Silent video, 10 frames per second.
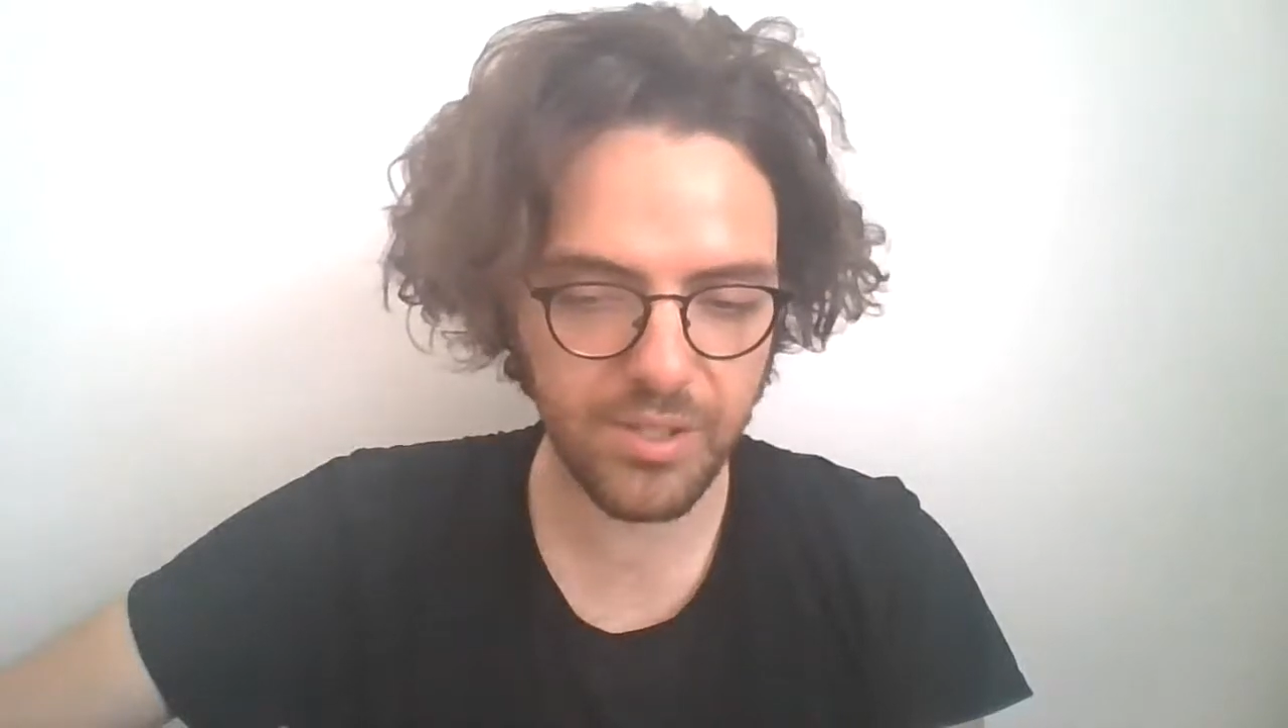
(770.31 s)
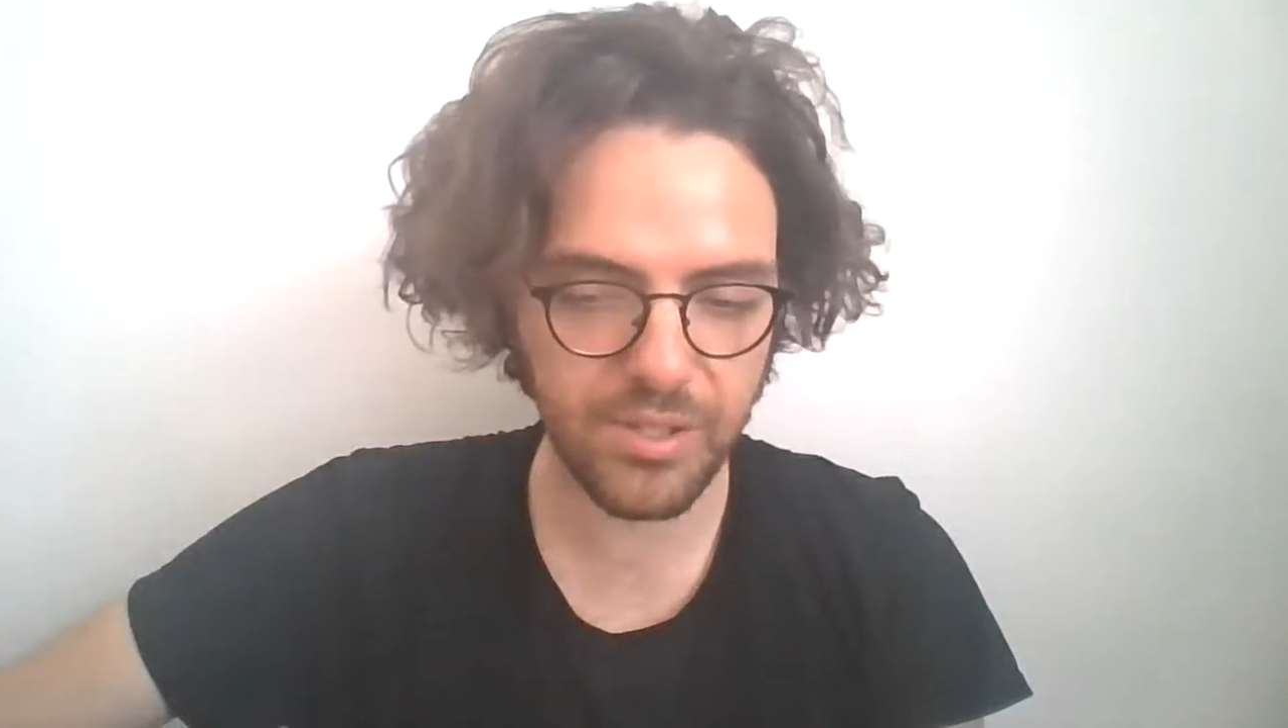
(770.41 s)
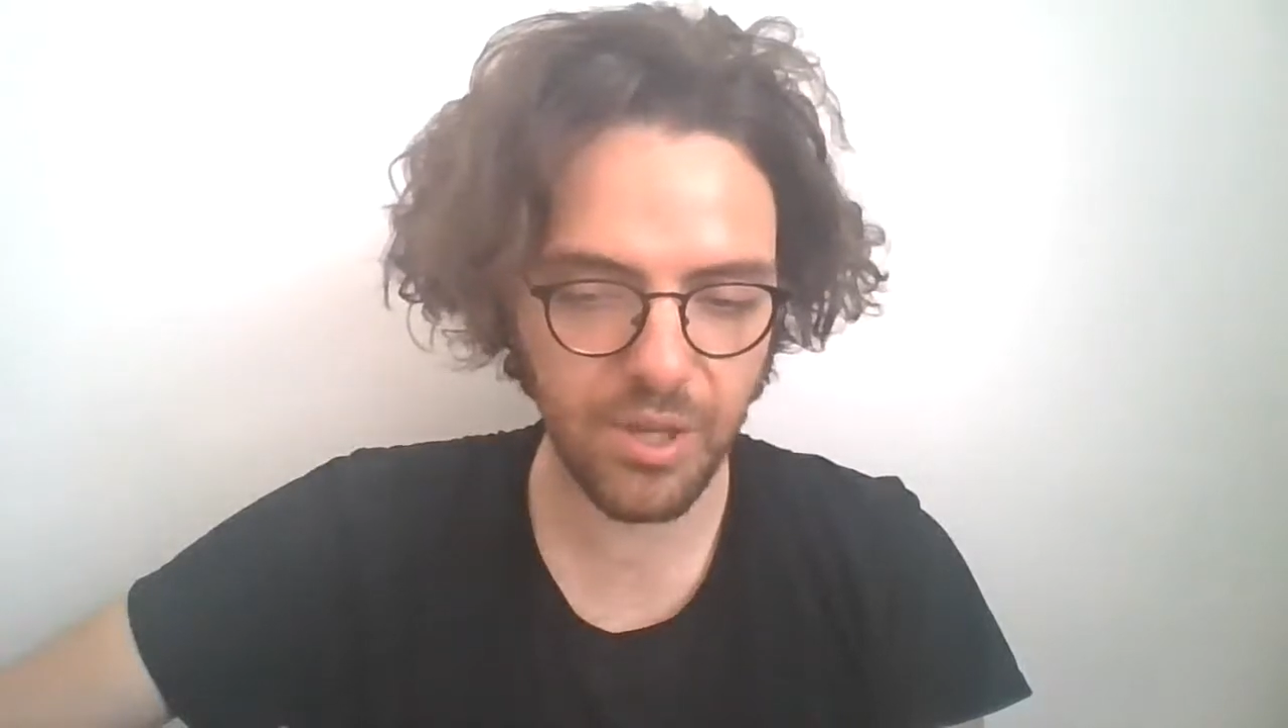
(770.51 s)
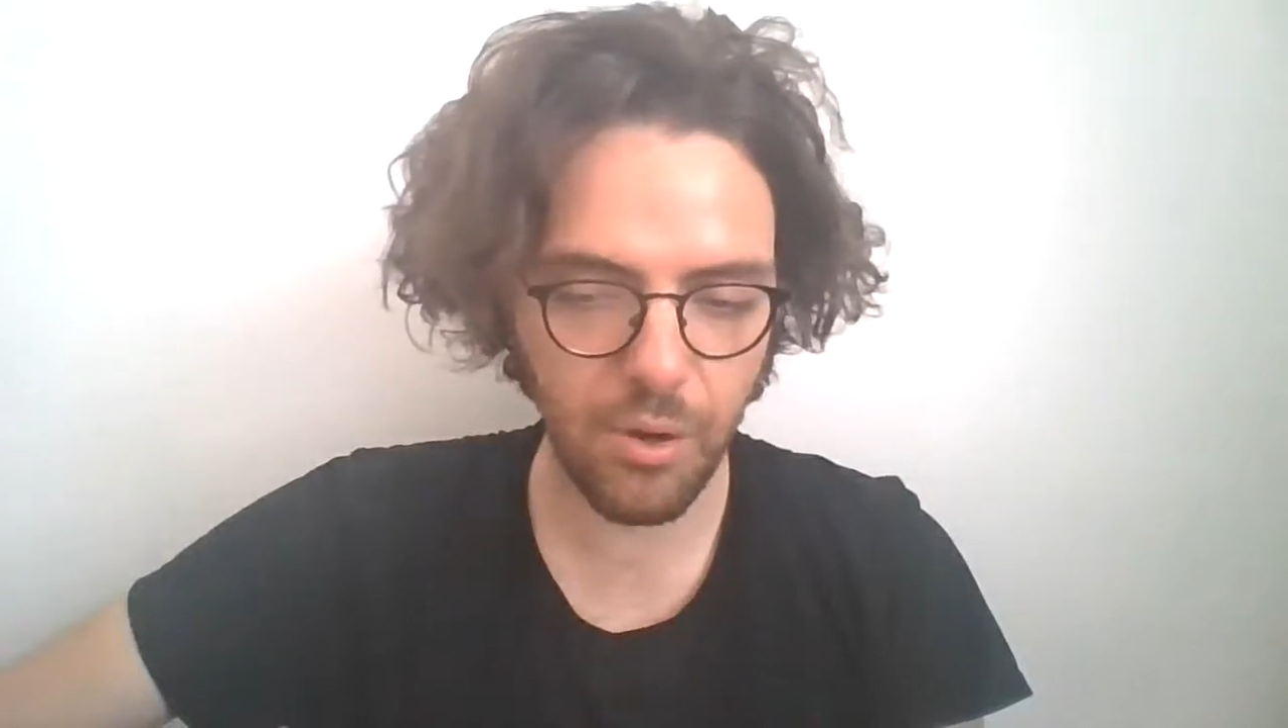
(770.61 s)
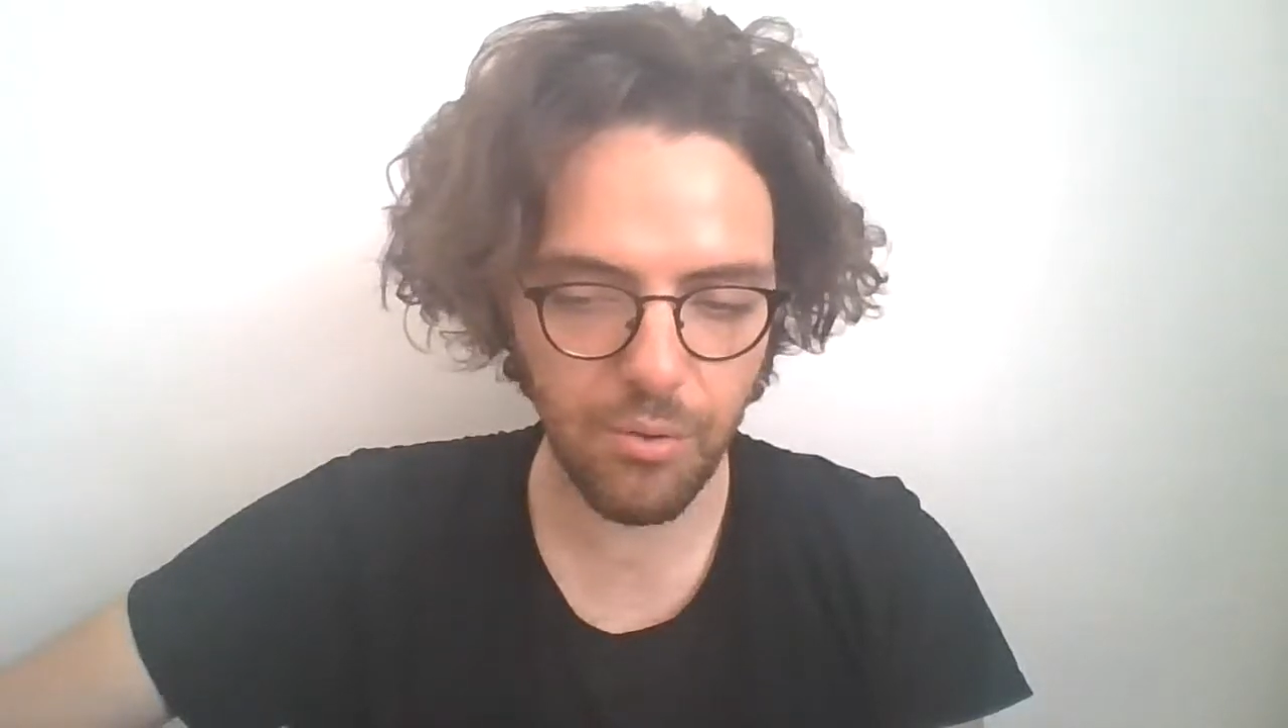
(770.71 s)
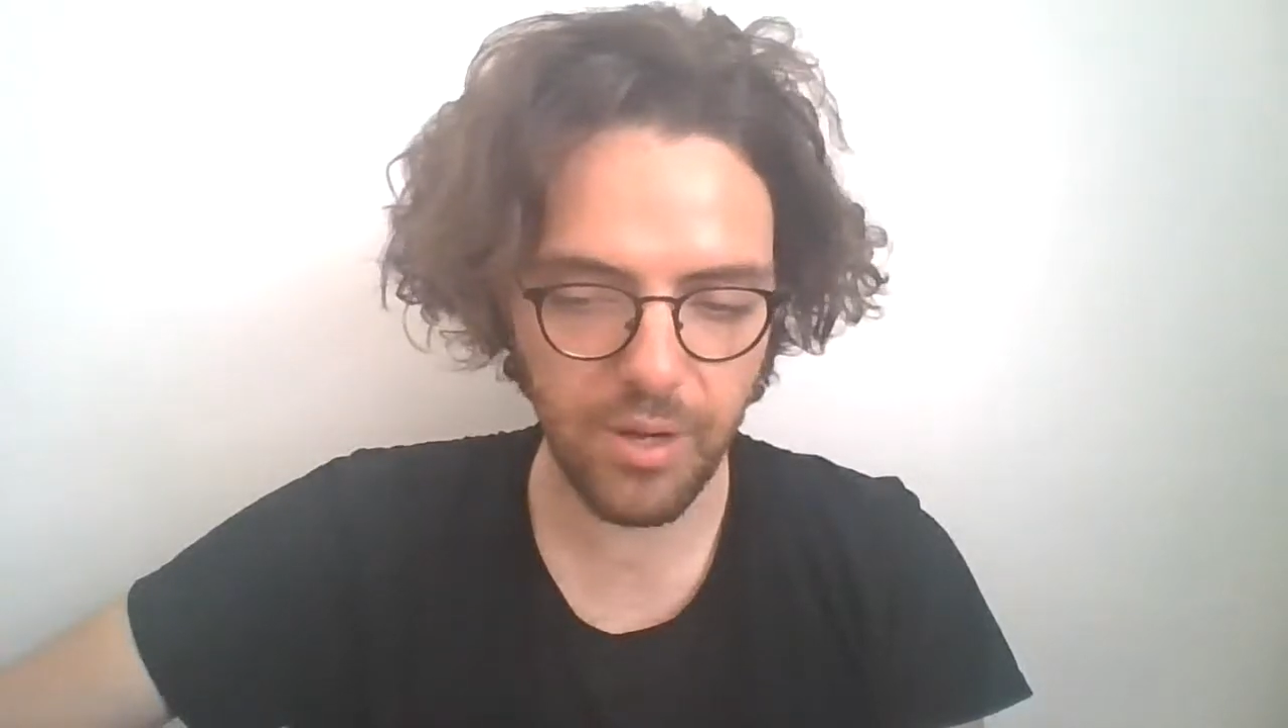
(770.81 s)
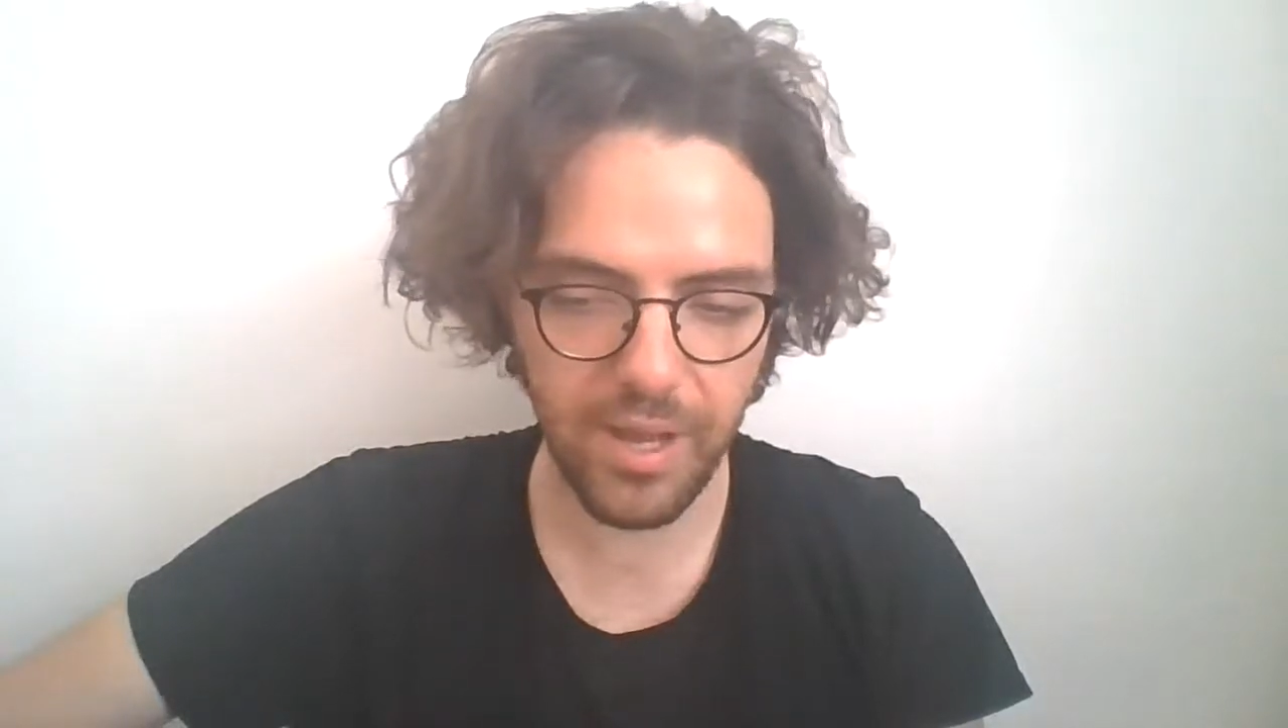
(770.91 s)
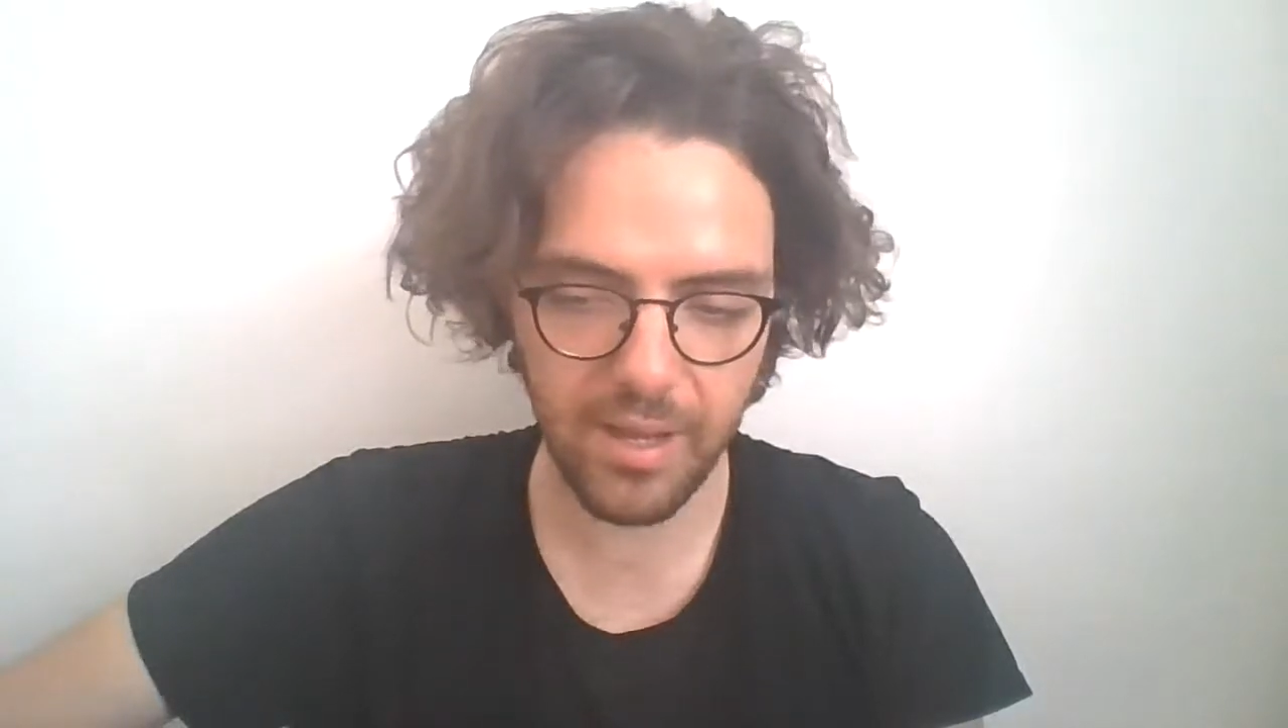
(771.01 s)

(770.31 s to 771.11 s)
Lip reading: its own